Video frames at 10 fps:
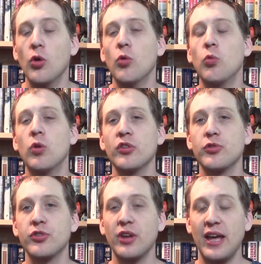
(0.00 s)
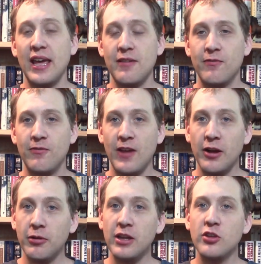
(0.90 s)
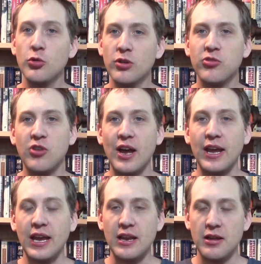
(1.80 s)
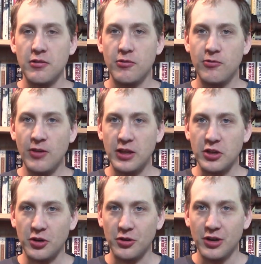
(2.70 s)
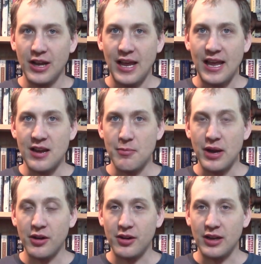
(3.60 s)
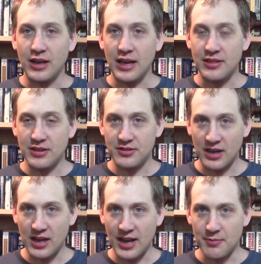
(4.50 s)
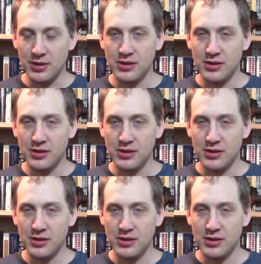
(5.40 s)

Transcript: was a very unifying figure in America at the time,